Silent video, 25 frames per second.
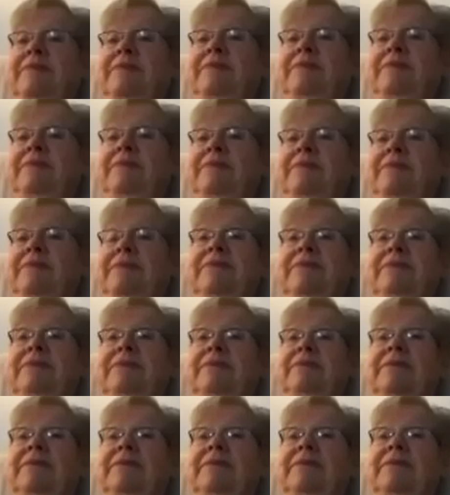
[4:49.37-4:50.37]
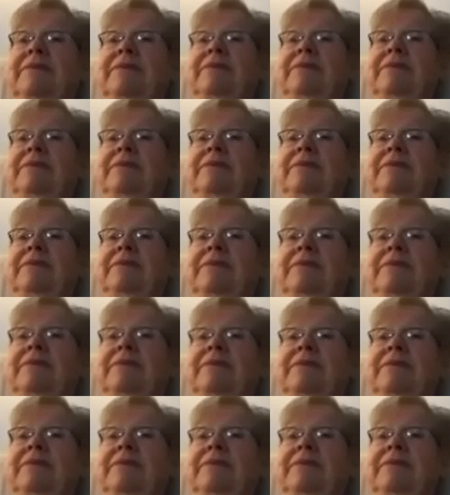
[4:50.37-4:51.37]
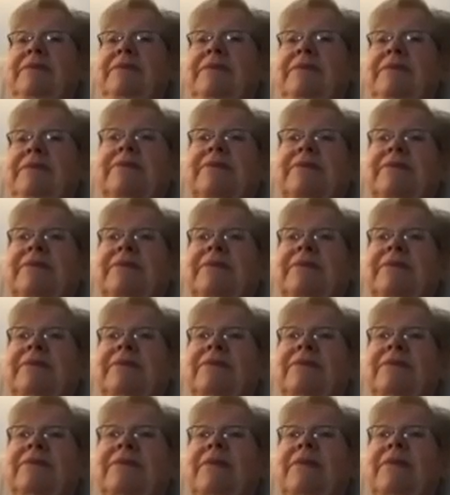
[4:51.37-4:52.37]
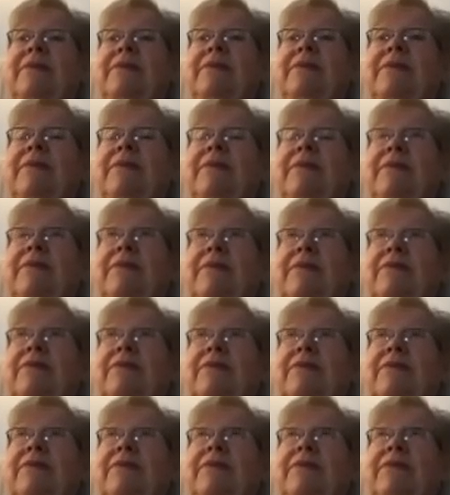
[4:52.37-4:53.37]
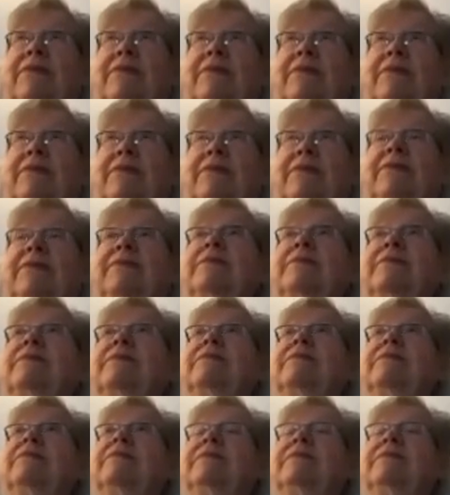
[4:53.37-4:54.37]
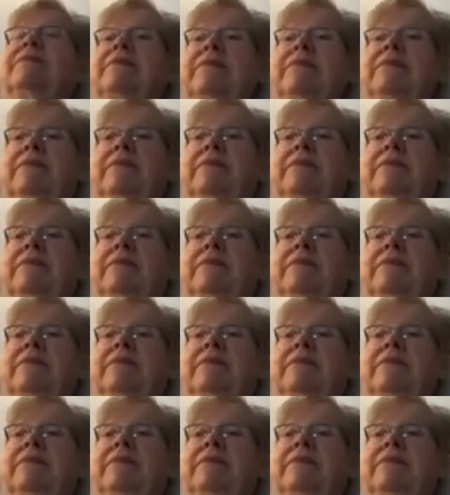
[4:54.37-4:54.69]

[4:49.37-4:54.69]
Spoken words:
[no speech]